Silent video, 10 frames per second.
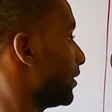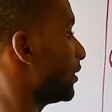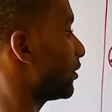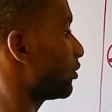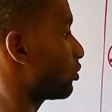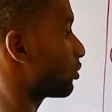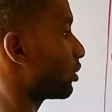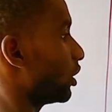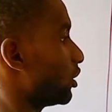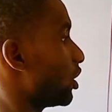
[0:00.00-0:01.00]
this
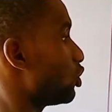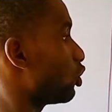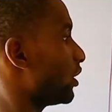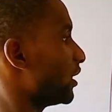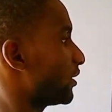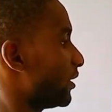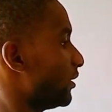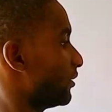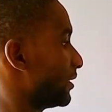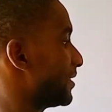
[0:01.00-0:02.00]
is the unit
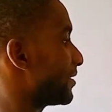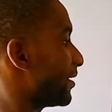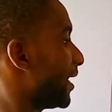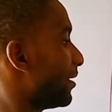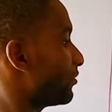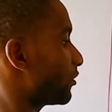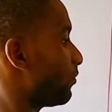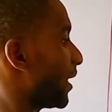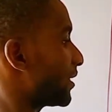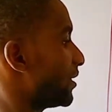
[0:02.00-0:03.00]
is grams
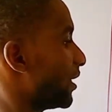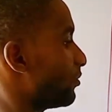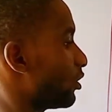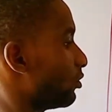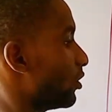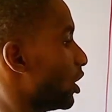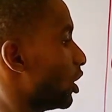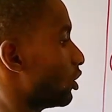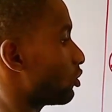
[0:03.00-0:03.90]
per dm cube.